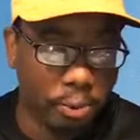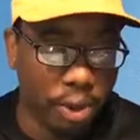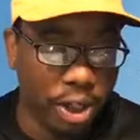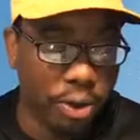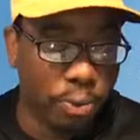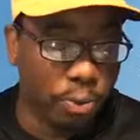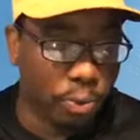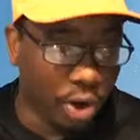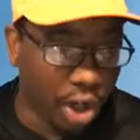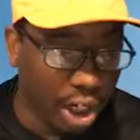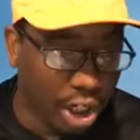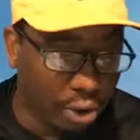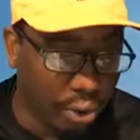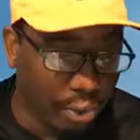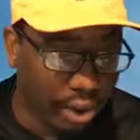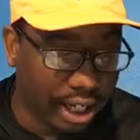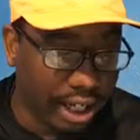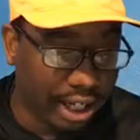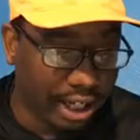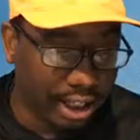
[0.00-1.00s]
we work
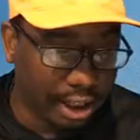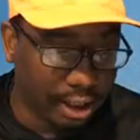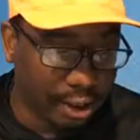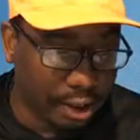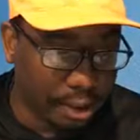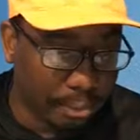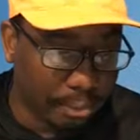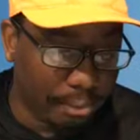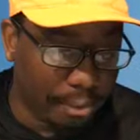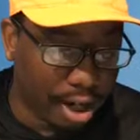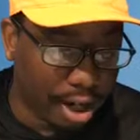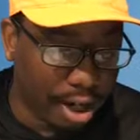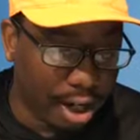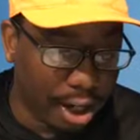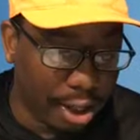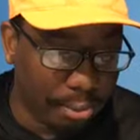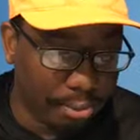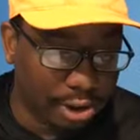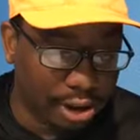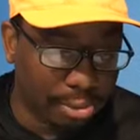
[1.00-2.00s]
with
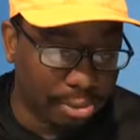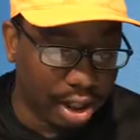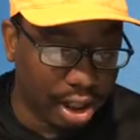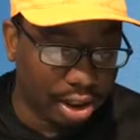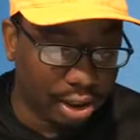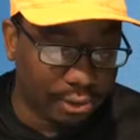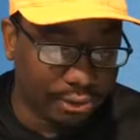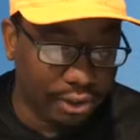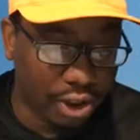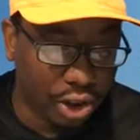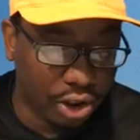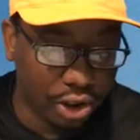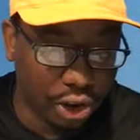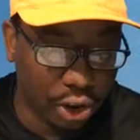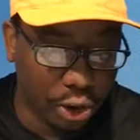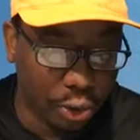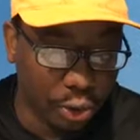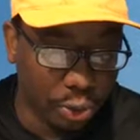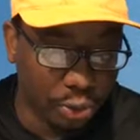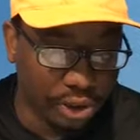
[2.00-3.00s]
some other folks
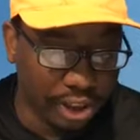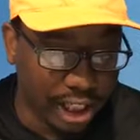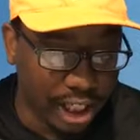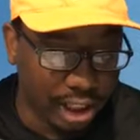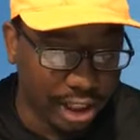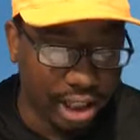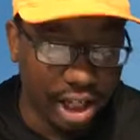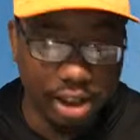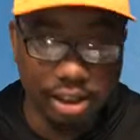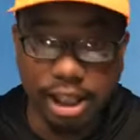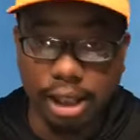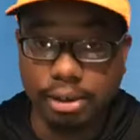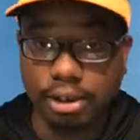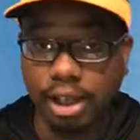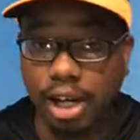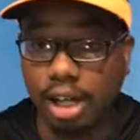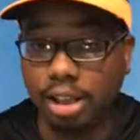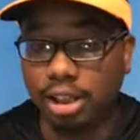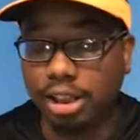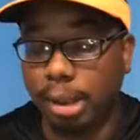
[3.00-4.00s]
who deal in
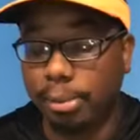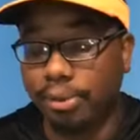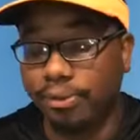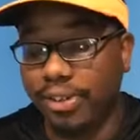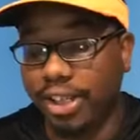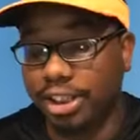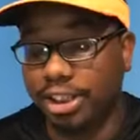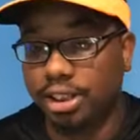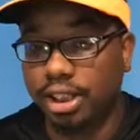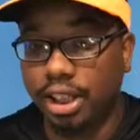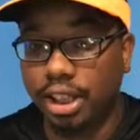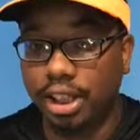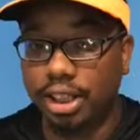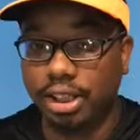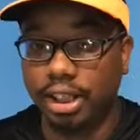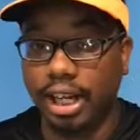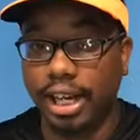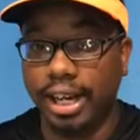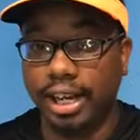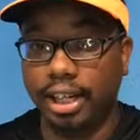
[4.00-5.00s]
other type of
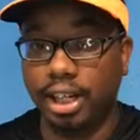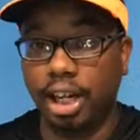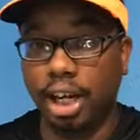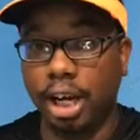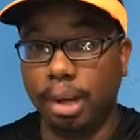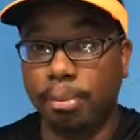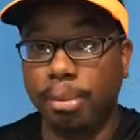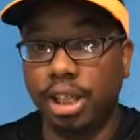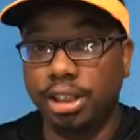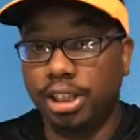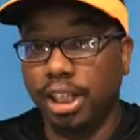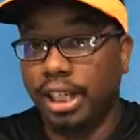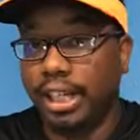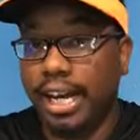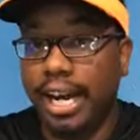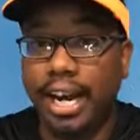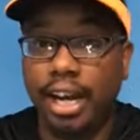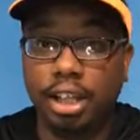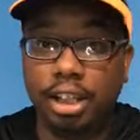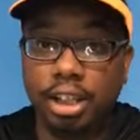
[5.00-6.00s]
fishing, like Muck
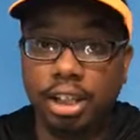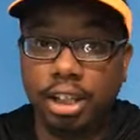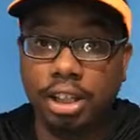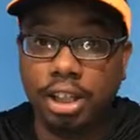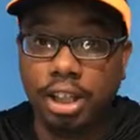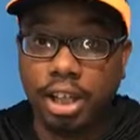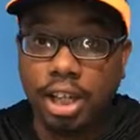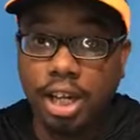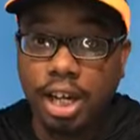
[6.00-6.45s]
City Angler.